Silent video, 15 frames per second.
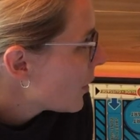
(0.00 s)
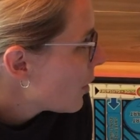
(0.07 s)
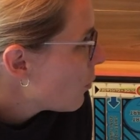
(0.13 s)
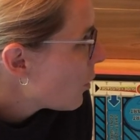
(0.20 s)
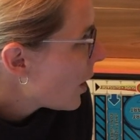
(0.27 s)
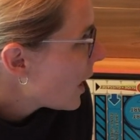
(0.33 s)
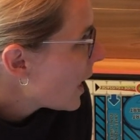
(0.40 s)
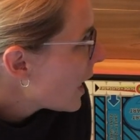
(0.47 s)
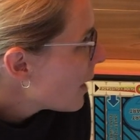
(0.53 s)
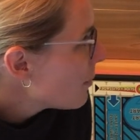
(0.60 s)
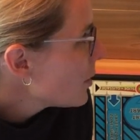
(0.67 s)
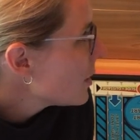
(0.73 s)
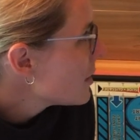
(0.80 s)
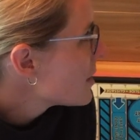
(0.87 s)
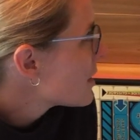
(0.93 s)
What I am
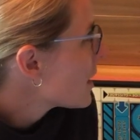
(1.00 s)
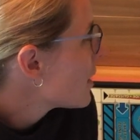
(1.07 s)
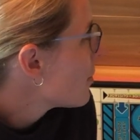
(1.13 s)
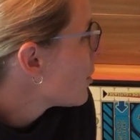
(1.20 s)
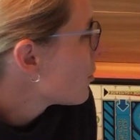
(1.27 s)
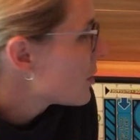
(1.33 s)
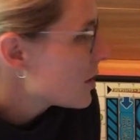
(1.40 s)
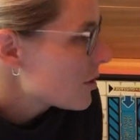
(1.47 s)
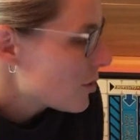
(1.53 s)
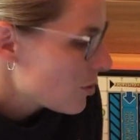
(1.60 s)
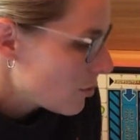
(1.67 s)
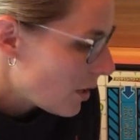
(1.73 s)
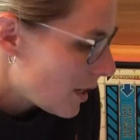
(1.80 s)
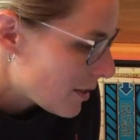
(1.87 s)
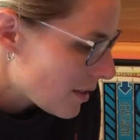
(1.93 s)
going to say about these
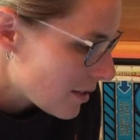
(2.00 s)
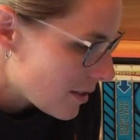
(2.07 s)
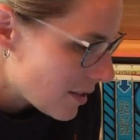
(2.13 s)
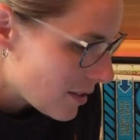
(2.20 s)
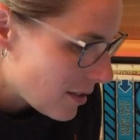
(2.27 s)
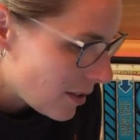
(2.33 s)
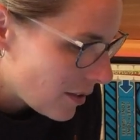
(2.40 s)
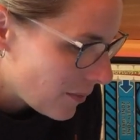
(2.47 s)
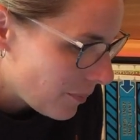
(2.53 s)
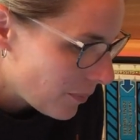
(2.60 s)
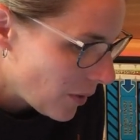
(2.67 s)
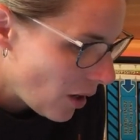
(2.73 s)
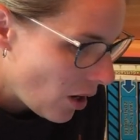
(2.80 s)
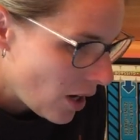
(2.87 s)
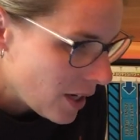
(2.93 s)
two lessons is
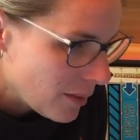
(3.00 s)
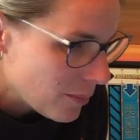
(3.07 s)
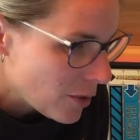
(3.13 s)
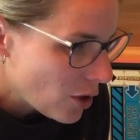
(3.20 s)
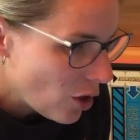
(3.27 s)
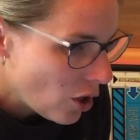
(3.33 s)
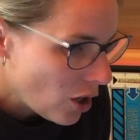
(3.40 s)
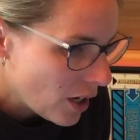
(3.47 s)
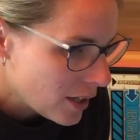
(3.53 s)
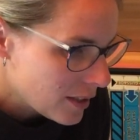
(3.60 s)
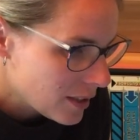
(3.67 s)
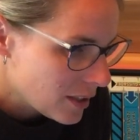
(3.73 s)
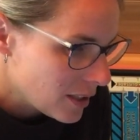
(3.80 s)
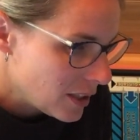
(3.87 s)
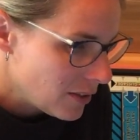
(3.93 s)
I am not
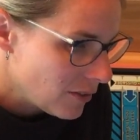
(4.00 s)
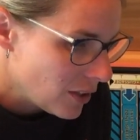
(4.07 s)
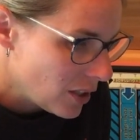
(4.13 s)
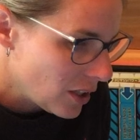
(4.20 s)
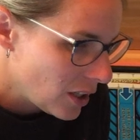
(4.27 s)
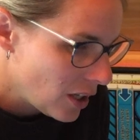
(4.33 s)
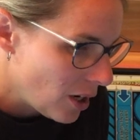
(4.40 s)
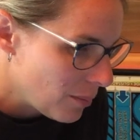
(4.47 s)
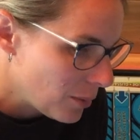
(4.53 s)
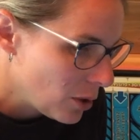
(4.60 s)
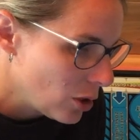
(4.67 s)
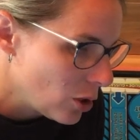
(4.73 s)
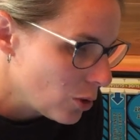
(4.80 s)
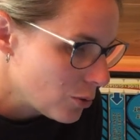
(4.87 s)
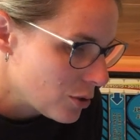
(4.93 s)
even going to come
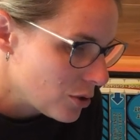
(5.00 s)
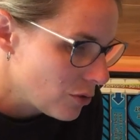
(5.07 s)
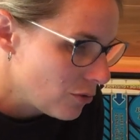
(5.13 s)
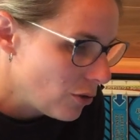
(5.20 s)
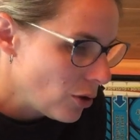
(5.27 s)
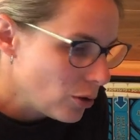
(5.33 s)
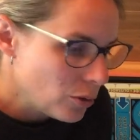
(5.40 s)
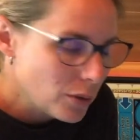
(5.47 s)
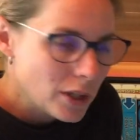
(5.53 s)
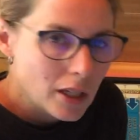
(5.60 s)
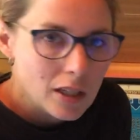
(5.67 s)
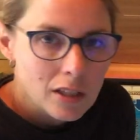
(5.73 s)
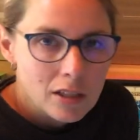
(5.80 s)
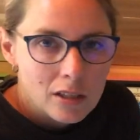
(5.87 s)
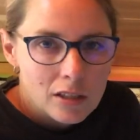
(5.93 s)
close to following
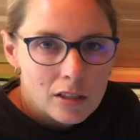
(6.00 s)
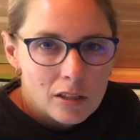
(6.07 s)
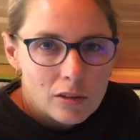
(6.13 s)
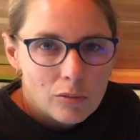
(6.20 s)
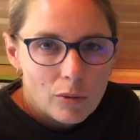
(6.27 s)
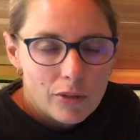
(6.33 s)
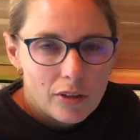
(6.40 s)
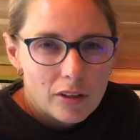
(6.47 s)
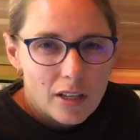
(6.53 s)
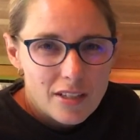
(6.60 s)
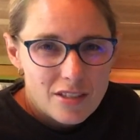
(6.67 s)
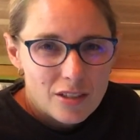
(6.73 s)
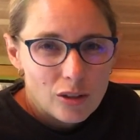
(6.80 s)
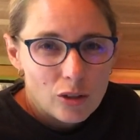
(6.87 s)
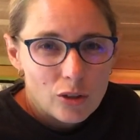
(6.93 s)
what the
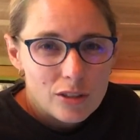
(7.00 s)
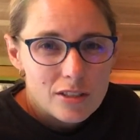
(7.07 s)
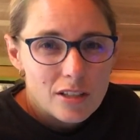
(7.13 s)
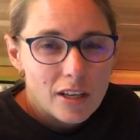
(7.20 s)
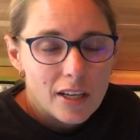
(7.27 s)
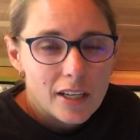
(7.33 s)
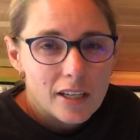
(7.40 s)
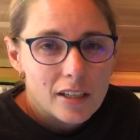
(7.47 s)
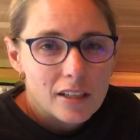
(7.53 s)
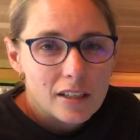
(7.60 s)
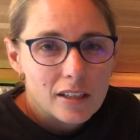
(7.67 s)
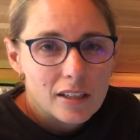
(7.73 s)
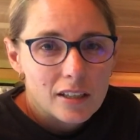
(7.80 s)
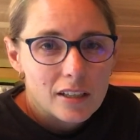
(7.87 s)
lesson looks like